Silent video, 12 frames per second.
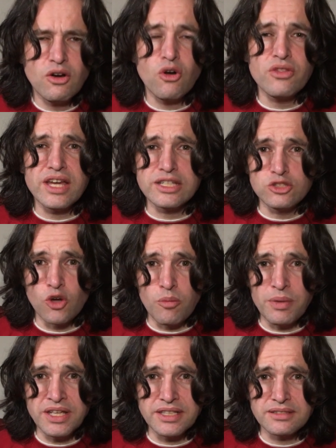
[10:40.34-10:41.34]
On that
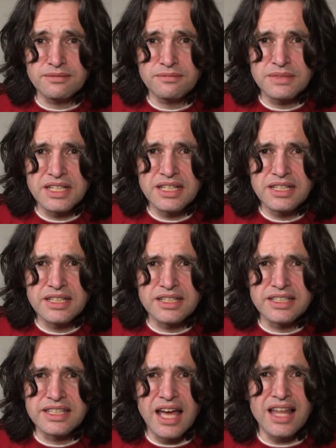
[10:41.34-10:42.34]
topic,
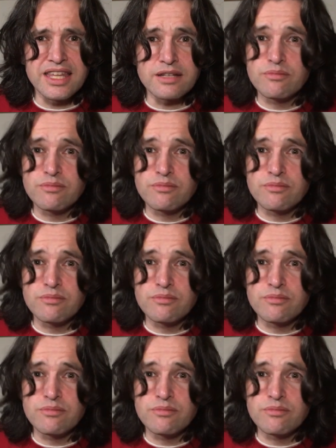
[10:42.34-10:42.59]
Gaelic